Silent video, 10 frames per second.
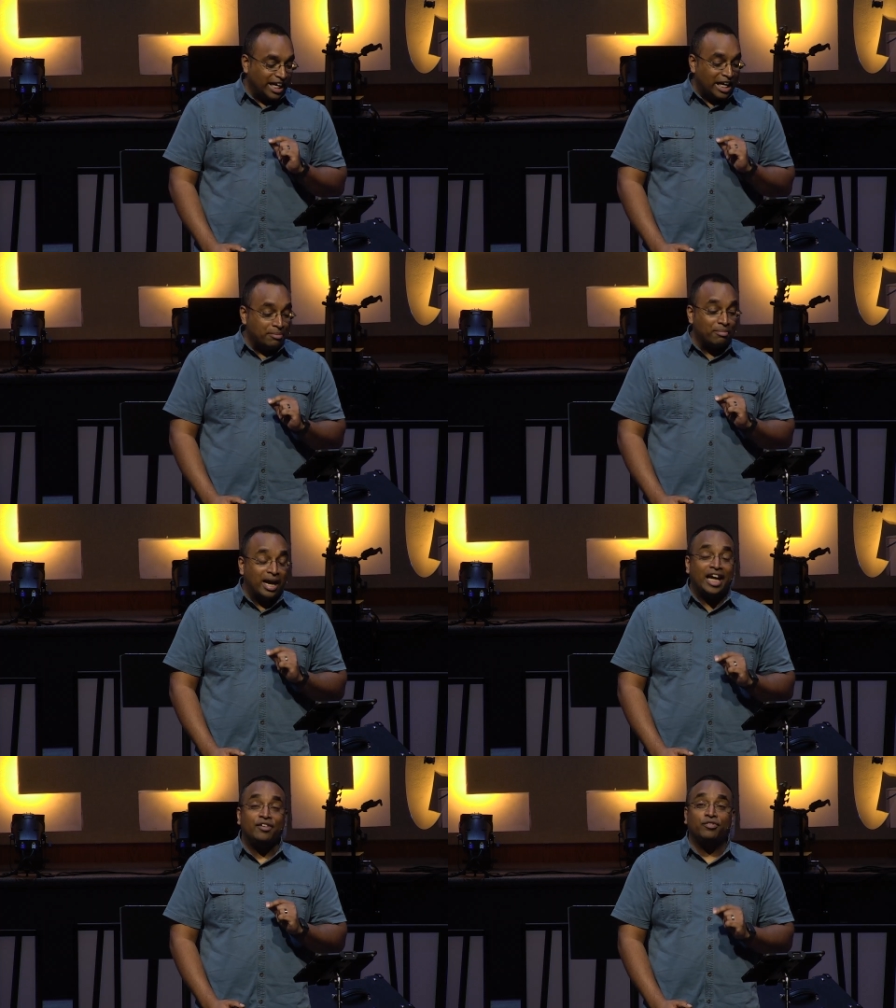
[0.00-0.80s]
In
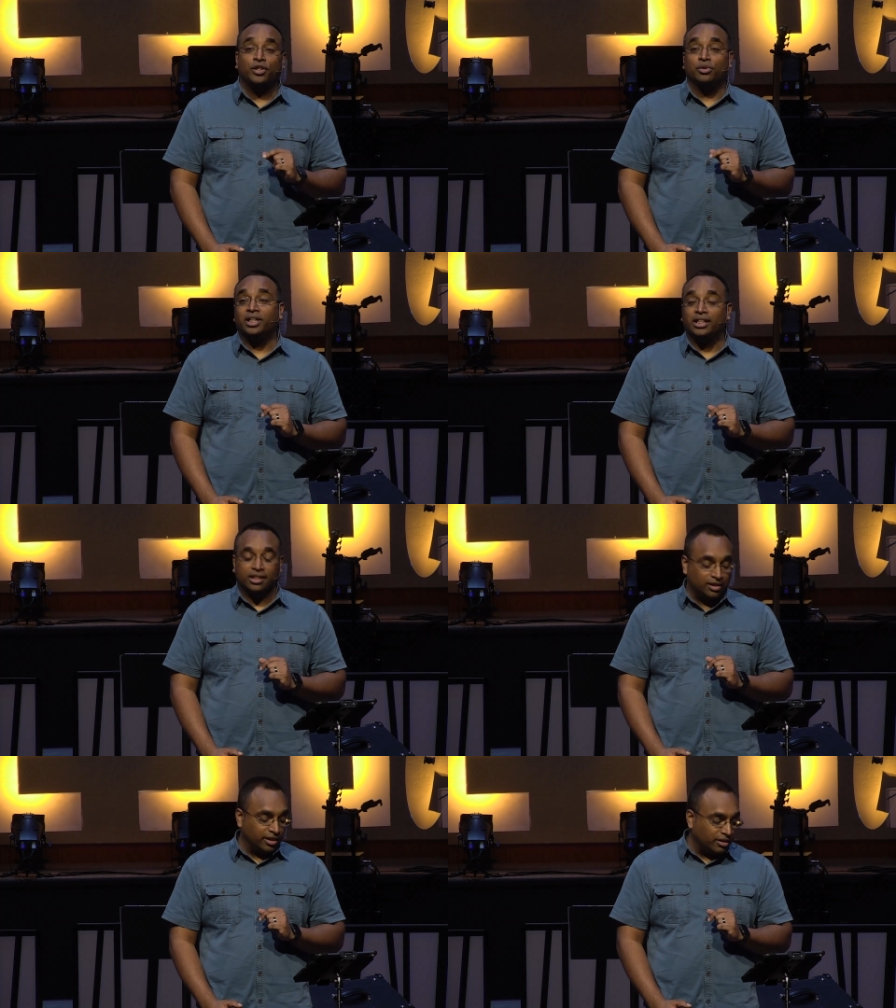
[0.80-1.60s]
my view, he
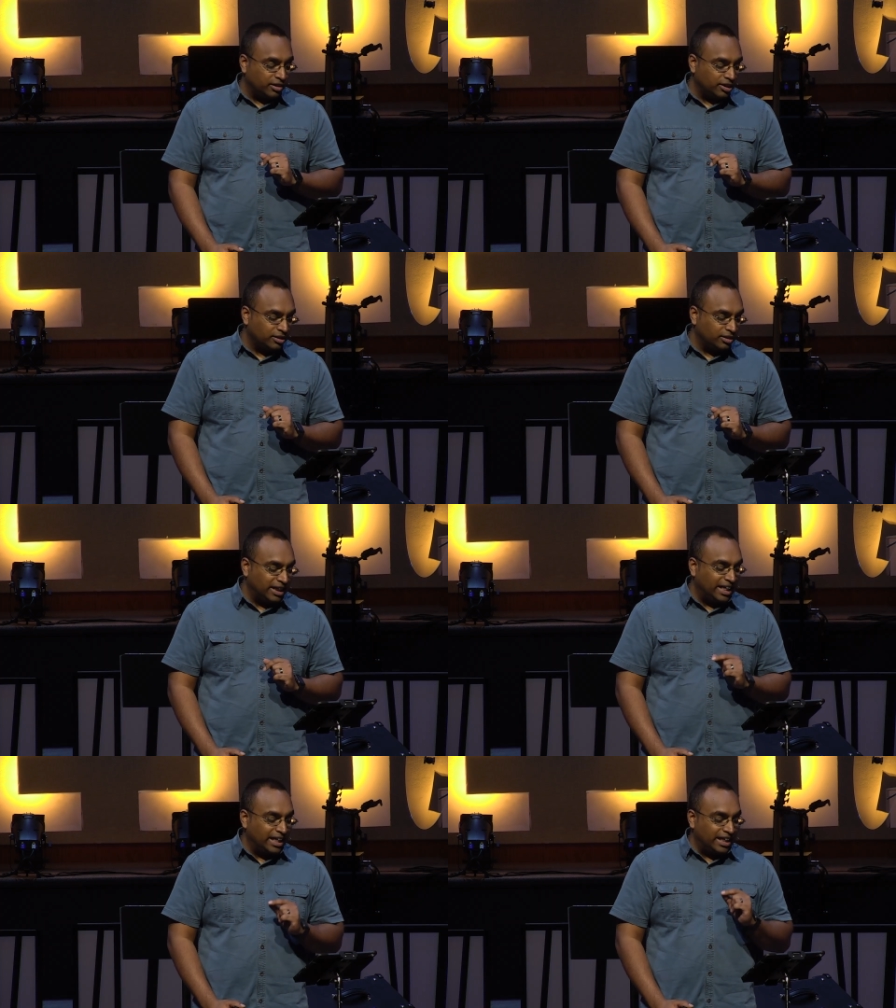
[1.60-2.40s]
declared,
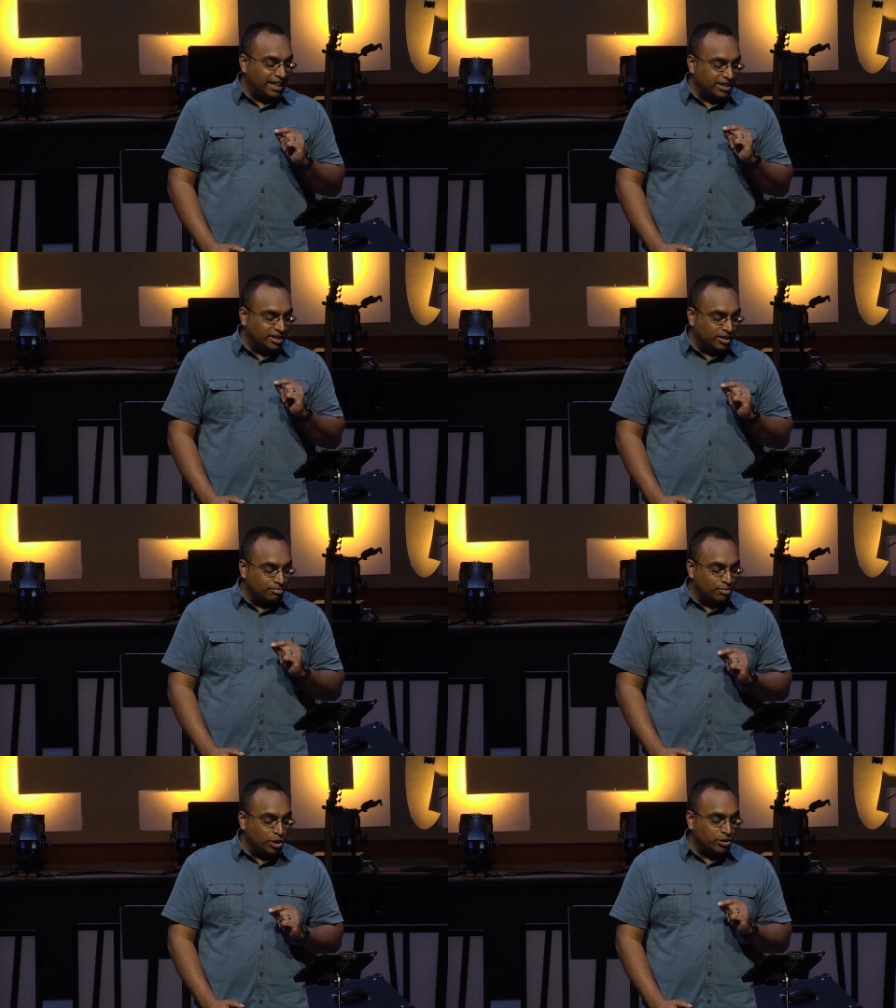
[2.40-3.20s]
he is the
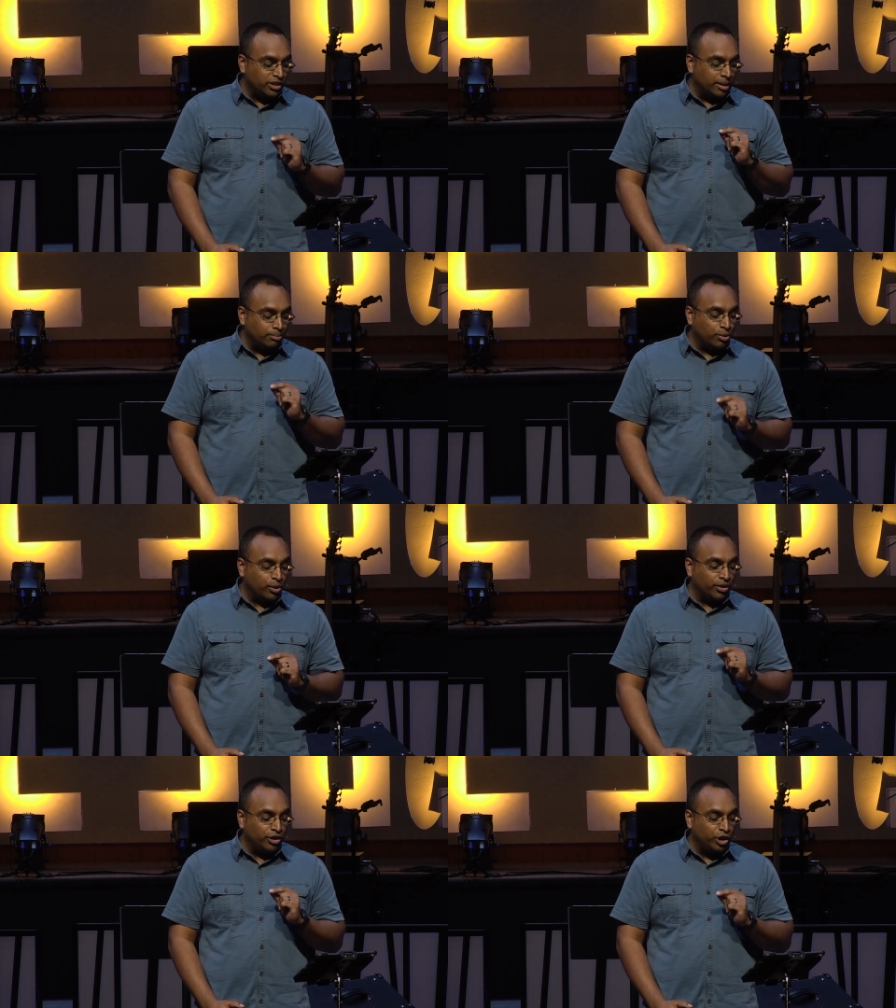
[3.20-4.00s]
most
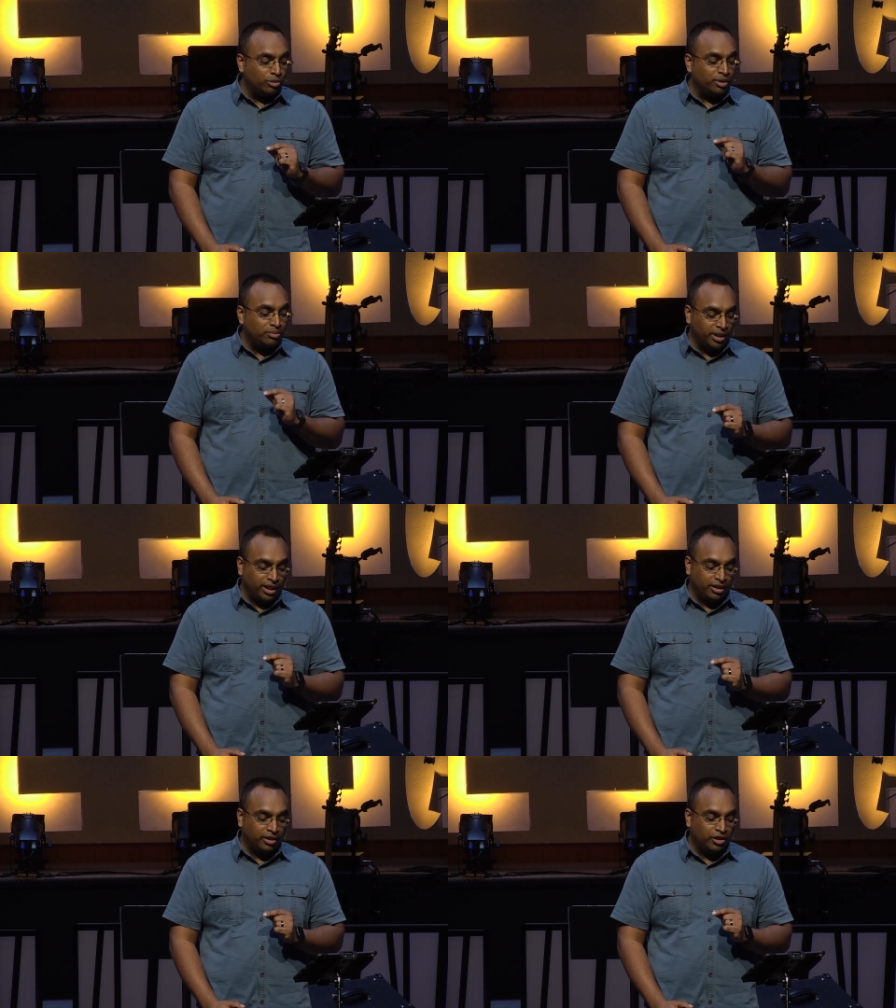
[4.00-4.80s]
important human
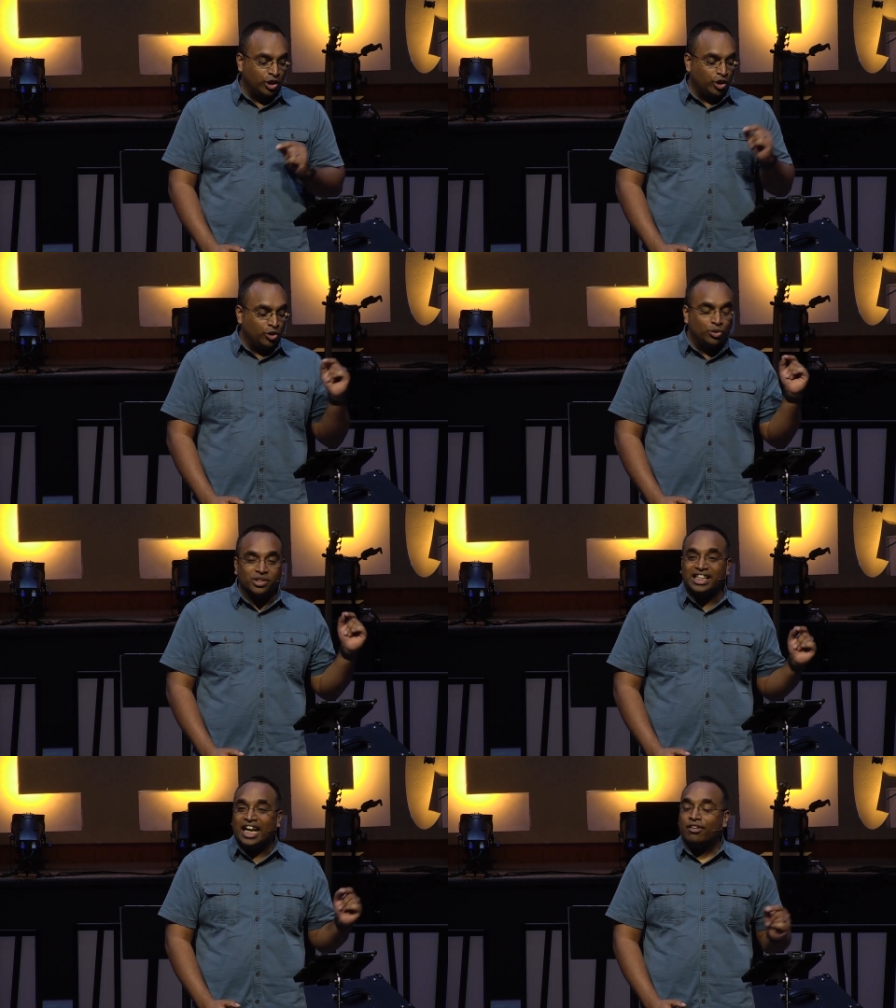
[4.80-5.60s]
being who
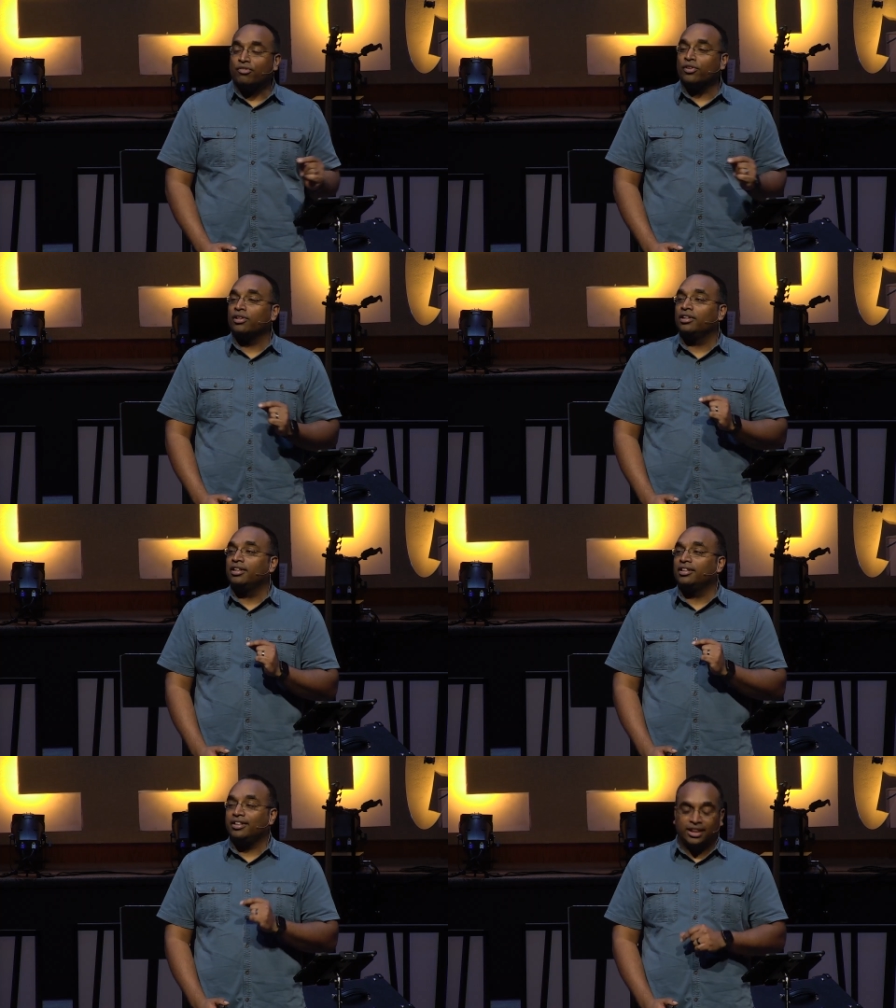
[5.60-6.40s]
has ever
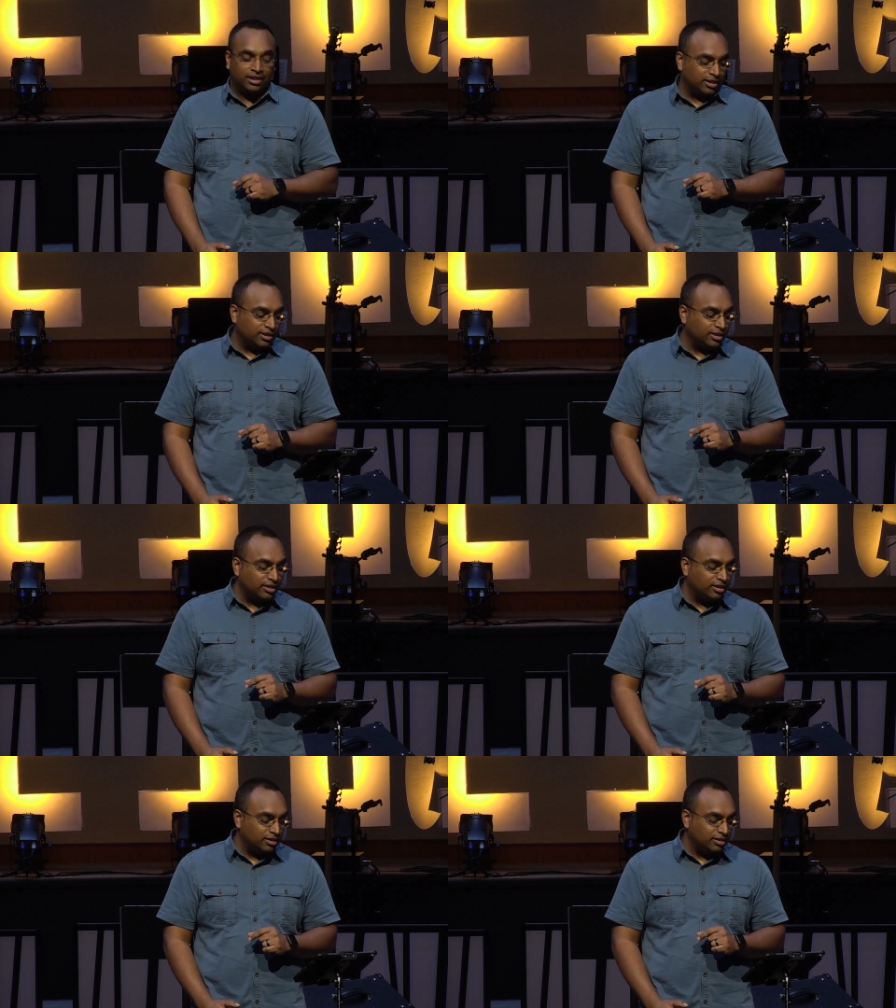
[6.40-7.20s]
existed.